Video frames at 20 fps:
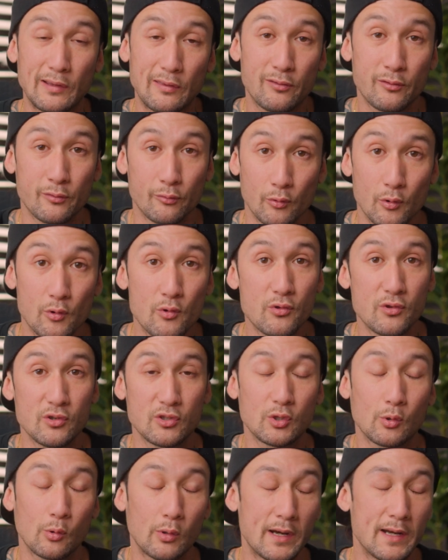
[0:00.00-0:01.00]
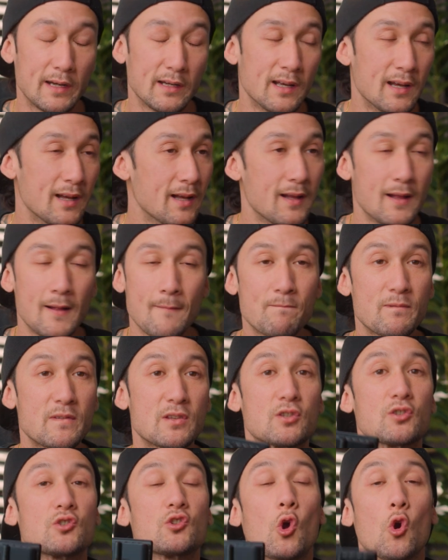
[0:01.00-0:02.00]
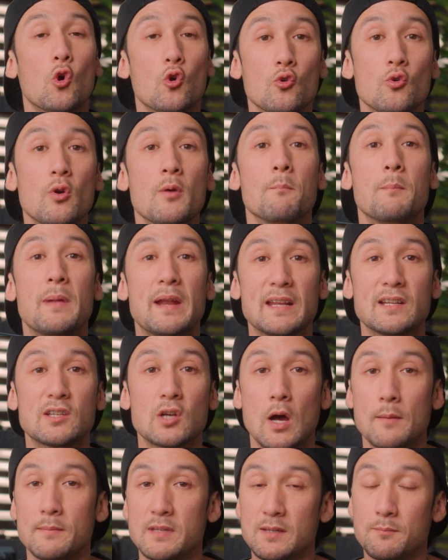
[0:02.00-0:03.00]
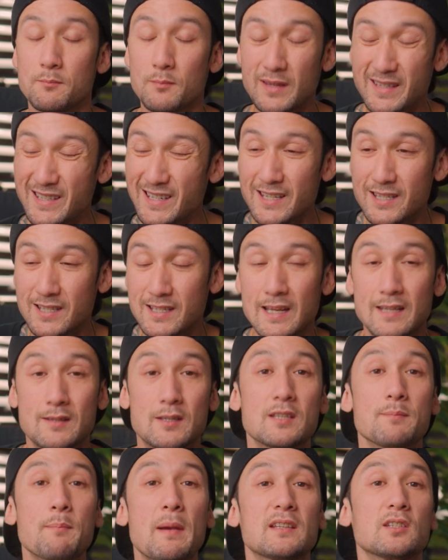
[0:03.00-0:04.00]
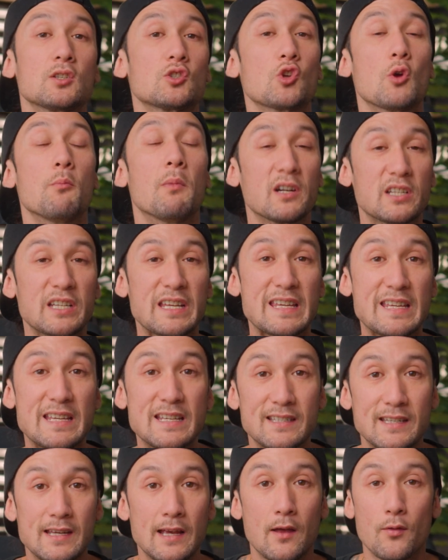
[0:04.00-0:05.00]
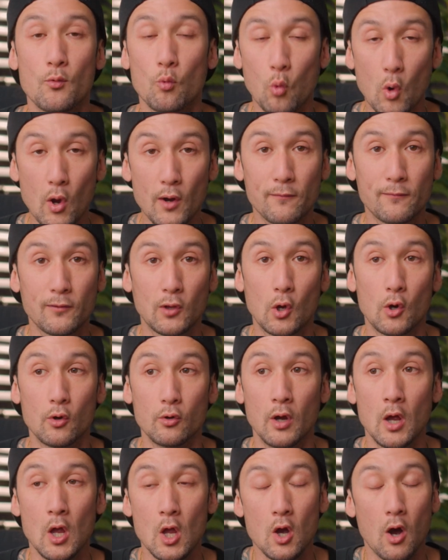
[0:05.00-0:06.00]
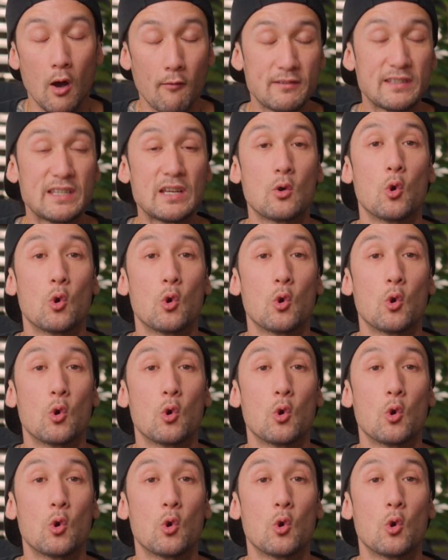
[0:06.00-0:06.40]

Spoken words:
through the screen? So many times. It just makes it so much easier and the workflow obviously